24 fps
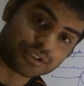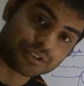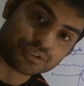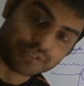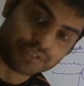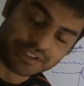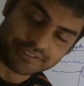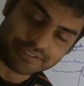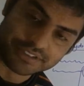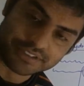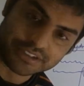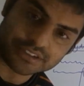
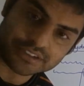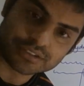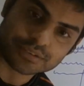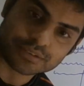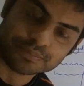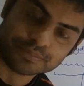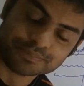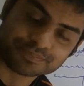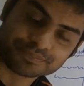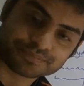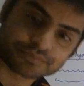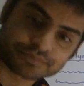
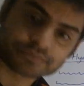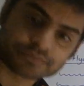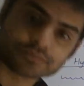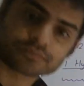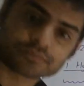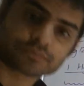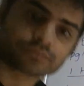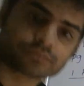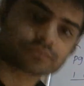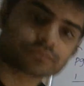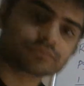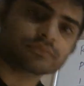rivers.
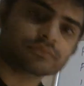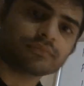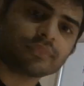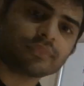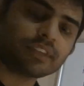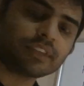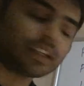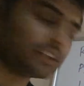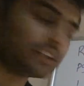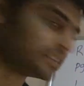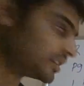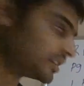
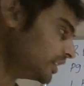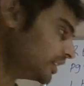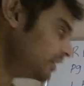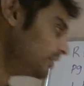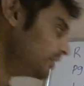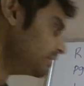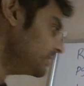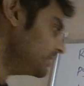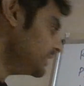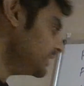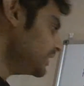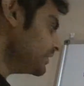
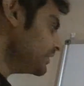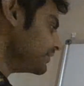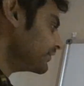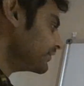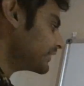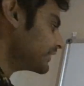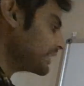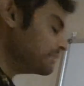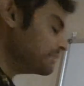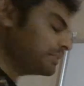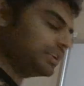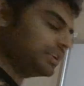So you
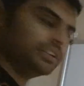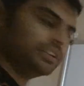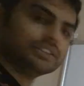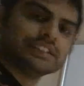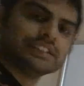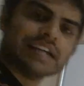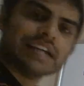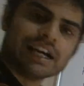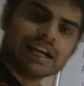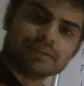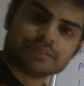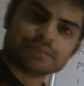can build
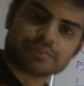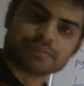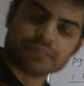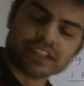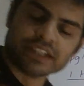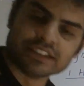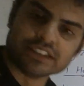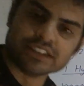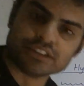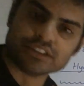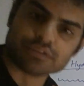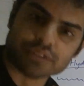dams by
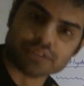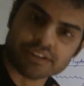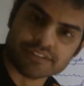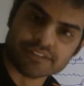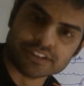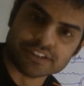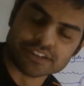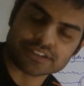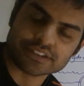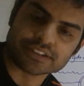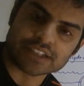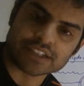these
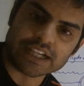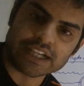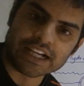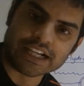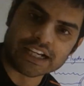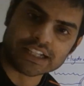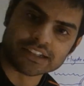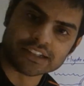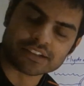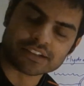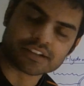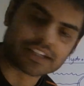rivers
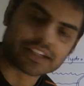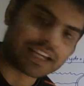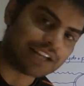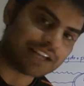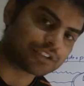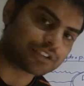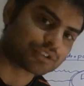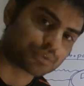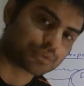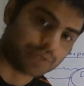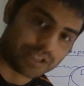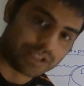and
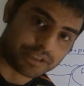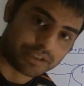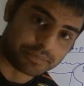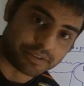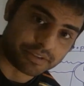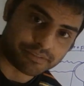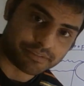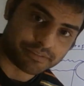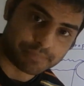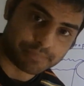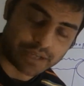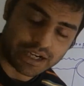catch quite a bit
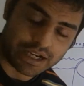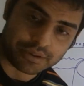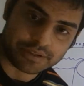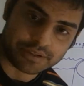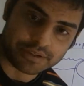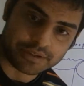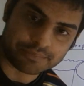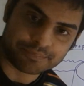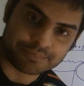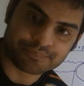of power.